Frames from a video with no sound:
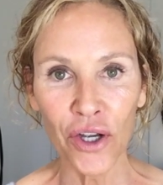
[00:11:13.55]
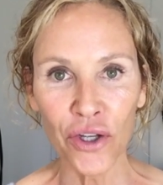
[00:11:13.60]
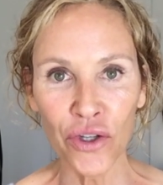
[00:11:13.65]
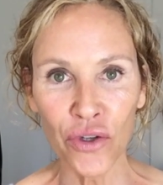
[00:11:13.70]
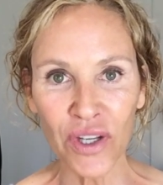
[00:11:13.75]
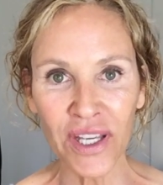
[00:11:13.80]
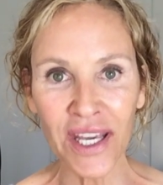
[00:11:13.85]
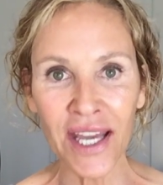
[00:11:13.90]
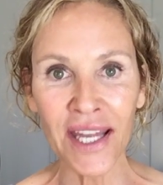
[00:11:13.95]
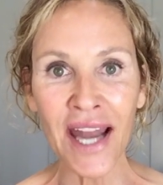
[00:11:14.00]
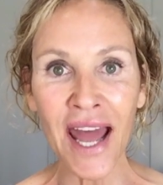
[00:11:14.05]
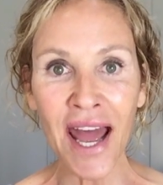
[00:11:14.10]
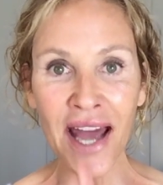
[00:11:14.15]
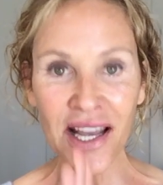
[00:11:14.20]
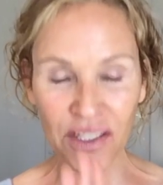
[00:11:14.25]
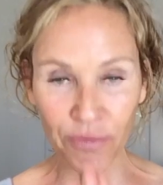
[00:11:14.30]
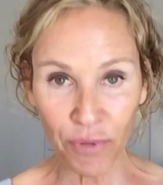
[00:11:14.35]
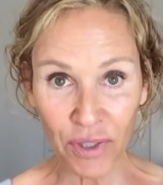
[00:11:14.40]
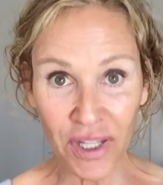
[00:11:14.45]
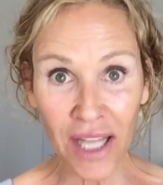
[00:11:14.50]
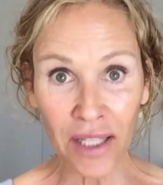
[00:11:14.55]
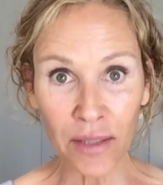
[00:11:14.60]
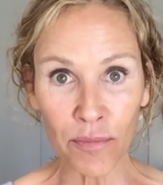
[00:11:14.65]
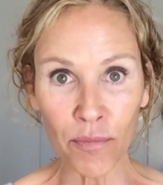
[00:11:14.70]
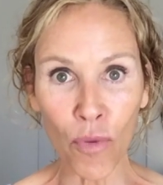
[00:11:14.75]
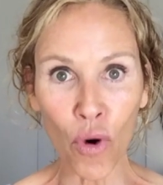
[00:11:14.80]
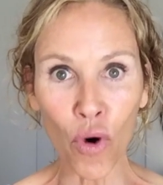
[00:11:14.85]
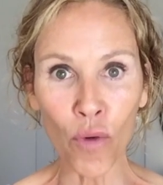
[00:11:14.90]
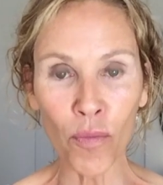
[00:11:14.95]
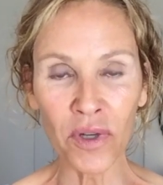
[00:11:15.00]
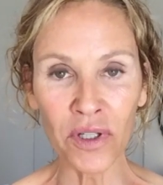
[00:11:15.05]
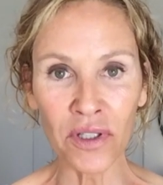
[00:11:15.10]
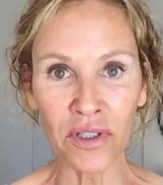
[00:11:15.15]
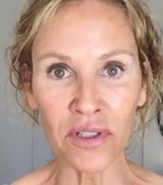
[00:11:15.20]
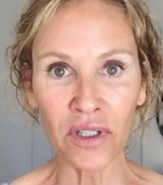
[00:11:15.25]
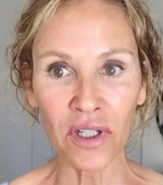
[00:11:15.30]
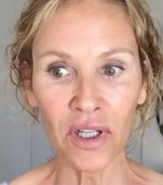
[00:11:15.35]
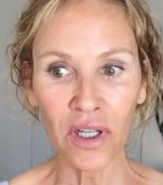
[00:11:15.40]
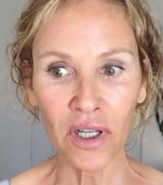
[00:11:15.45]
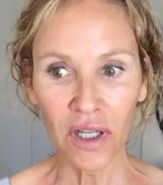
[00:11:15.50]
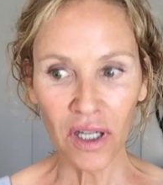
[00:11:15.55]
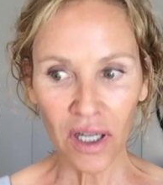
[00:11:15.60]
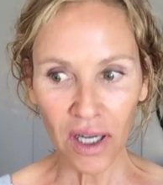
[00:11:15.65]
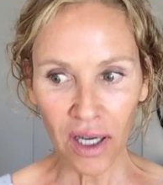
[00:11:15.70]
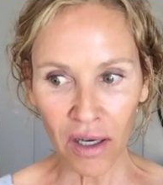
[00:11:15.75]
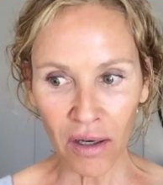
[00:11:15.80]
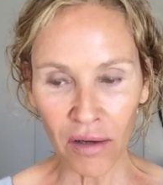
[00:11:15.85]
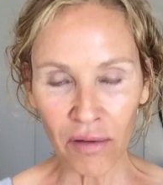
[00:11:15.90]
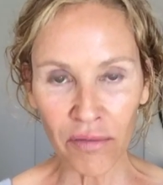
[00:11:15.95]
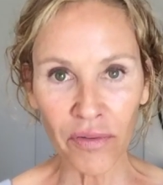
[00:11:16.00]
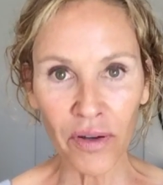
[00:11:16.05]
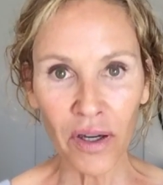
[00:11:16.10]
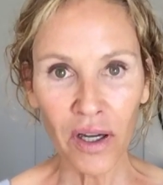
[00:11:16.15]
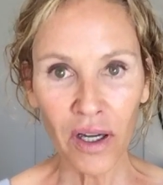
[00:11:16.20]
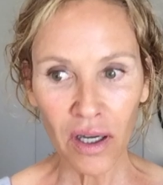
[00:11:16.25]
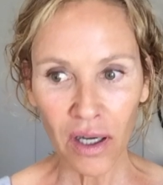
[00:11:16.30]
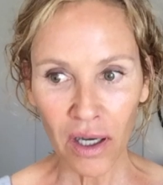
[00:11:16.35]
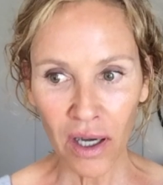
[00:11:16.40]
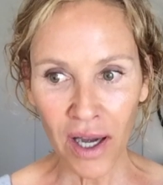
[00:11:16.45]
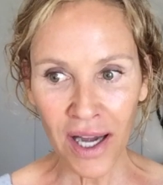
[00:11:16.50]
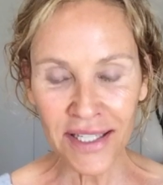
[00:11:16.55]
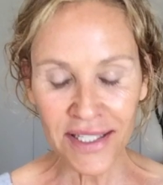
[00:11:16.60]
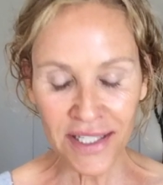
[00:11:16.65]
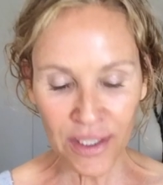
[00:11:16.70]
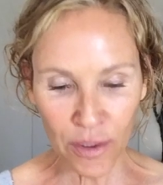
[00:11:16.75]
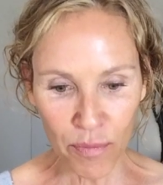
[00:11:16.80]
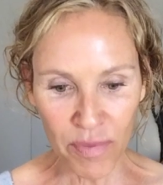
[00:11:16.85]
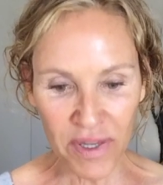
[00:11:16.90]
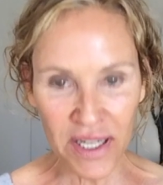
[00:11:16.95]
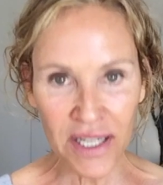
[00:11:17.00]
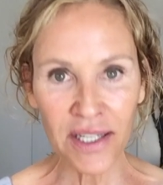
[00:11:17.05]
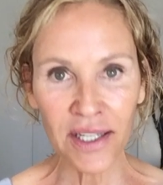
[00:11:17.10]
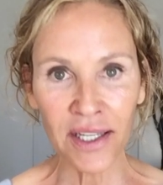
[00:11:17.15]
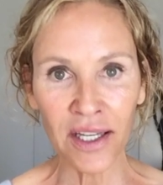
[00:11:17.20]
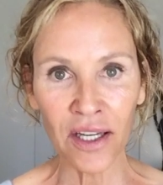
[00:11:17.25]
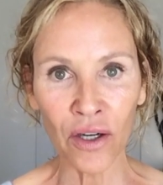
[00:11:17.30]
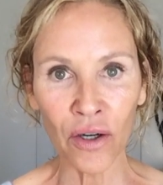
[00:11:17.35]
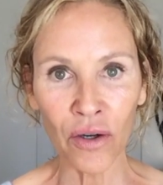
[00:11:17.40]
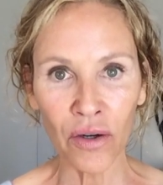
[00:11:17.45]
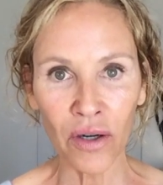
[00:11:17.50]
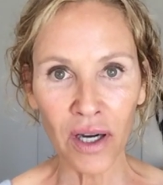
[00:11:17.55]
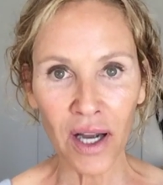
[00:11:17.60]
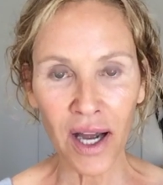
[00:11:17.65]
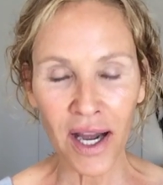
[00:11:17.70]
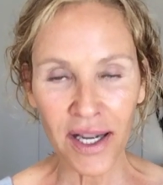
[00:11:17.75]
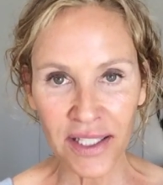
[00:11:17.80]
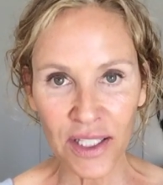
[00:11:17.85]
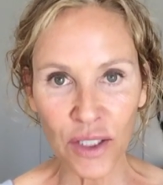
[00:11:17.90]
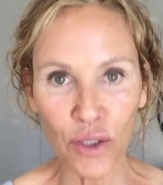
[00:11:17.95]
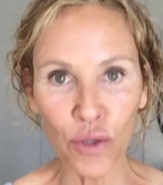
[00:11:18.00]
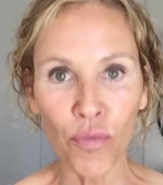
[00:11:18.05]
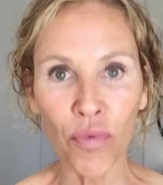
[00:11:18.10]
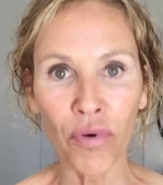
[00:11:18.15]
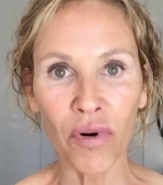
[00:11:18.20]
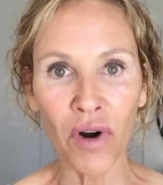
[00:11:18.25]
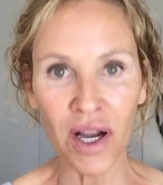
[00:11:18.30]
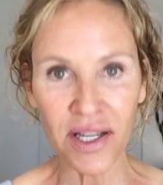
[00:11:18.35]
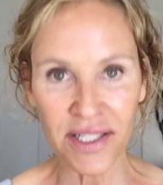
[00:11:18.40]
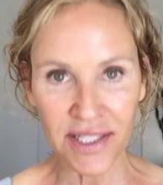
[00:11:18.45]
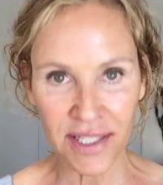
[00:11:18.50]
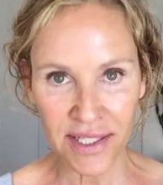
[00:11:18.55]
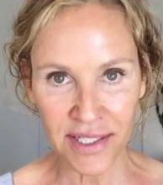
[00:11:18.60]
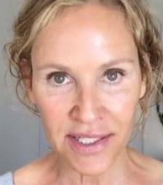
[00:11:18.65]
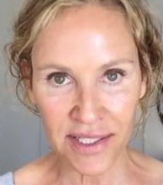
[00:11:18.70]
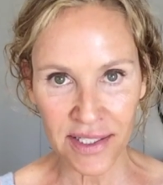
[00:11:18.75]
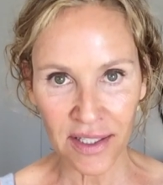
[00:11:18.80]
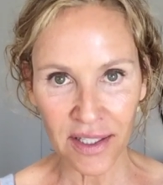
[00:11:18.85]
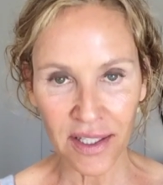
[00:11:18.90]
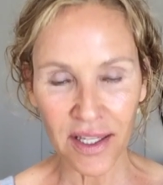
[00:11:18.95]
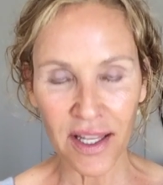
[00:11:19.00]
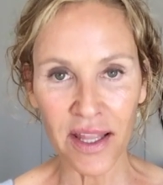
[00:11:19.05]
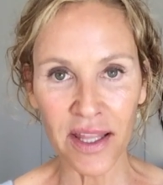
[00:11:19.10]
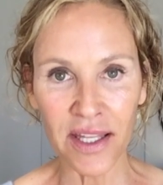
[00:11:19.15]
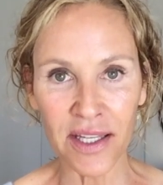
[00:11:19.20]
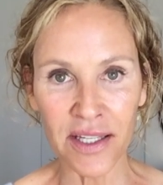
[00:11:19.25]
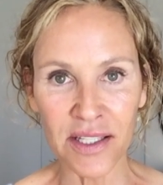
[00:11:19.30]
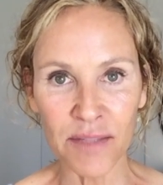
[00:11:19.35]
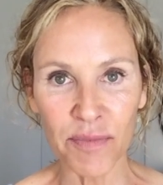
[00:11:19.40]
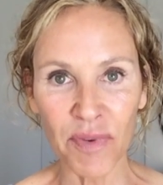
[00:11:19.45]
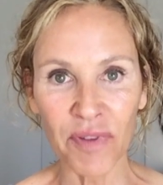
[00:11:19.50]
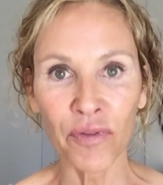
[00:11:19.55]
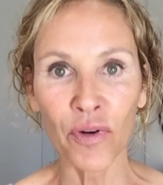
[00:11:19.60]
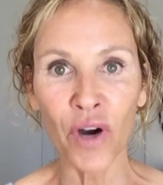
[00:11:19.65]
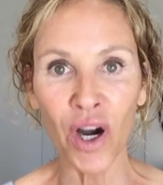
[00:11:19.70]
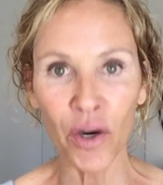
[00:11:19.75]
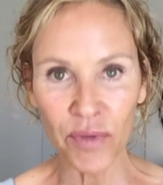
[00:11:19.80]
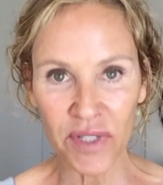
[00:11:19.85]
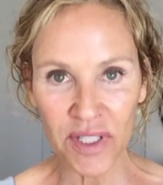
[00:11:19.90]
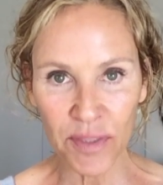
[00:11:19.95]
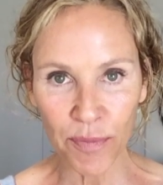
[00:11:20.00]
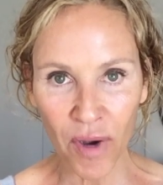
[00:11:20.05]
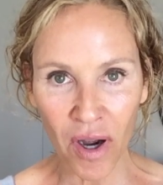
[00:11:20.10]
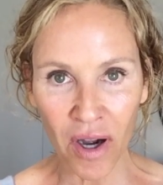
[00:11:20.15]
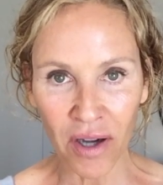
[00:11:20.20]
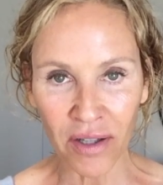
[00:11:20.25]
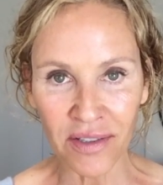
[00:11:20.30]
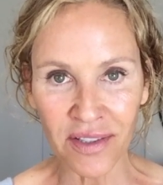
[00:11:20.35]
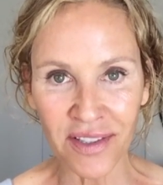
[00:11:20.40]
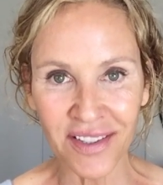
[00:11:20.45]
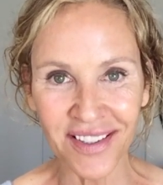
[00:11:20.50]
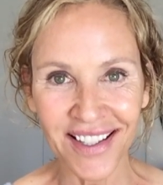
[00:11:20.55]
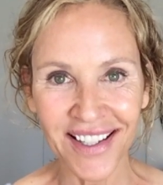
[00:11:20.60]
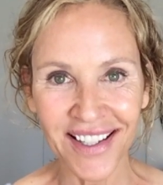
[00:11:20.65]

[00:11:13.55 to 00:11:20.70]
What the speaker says: you can ask for that moment of, I need a beat here. I need to process this before I respond.